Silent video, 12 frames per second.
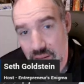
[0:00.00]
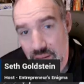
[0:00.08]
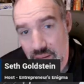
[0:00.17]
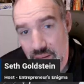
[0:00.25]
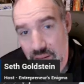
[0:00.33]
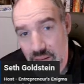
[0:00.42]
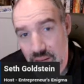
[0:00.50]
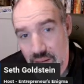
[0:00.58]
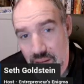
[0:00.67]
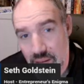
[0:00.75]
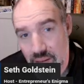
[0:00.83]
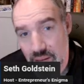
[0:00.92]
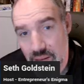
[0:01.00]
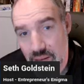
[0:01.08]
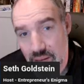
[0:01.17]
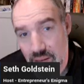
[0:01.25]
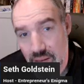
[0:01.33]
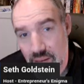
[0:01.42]

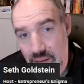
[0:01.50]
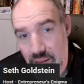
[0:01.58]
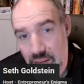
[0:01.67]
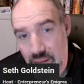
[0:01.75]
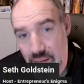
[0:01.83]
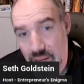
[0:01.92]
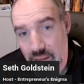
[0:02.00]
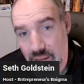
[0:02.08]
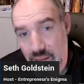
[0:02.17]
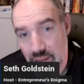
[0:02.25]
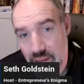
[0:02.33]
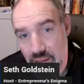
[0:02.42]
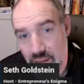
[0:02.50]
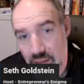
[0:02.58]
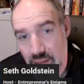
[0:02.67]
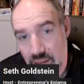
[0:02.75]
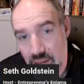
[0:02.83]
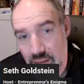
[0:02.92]

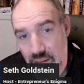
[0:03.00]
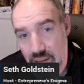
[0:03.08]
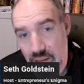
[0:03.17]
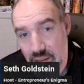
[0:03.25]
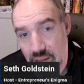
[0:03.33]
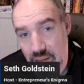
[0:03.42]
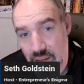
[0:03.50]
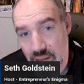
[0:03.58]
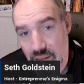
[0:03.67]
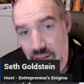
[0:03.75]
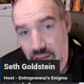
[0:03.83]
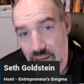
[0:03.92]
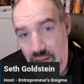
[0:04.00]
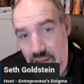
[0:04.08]
No words are spoken by the person on screen.